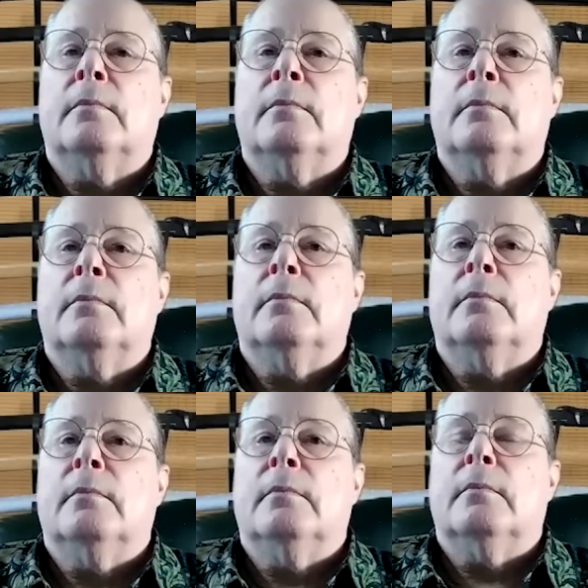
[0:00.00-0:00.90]

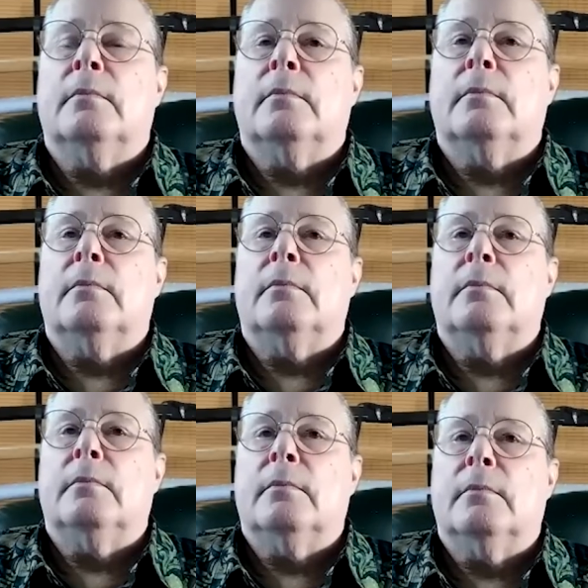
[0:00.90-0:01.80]

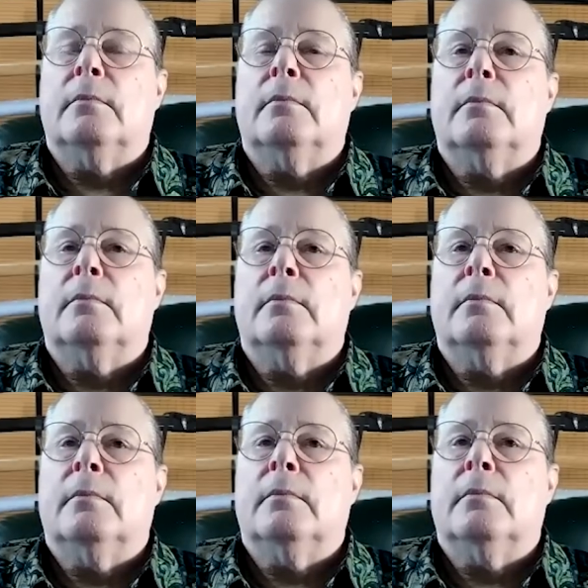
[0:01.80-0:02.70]

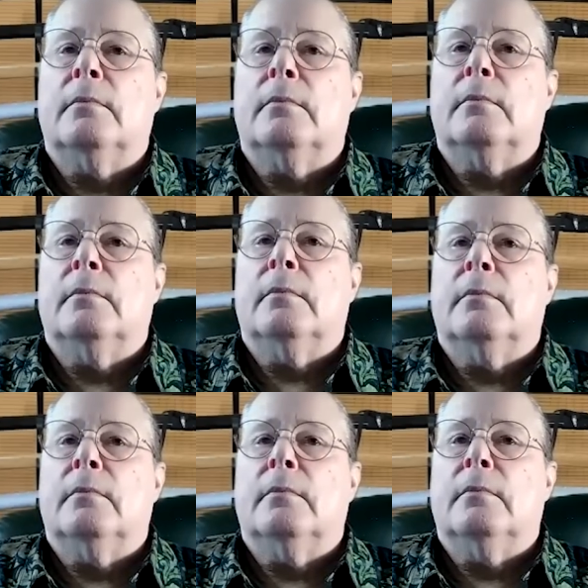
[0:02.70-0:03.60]

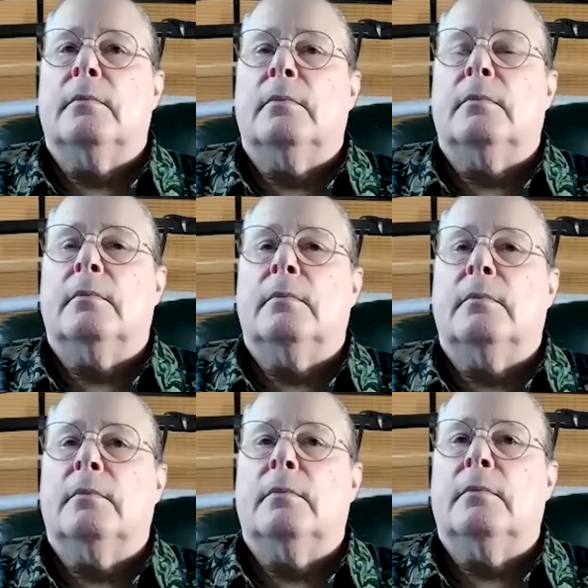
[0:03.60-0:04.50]

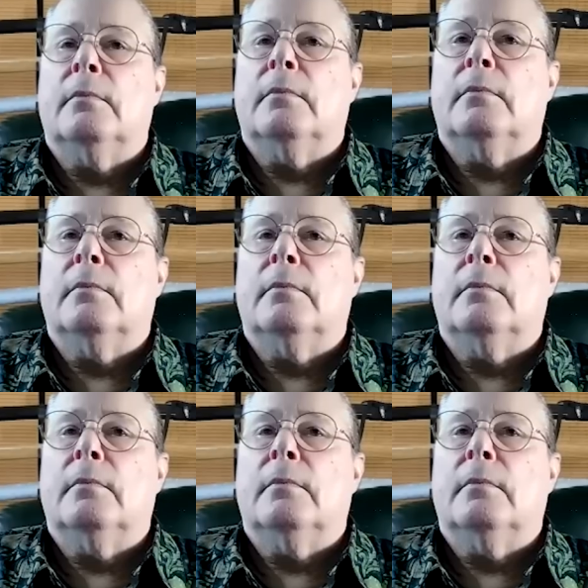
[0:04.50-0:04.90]
This person isn't speaking.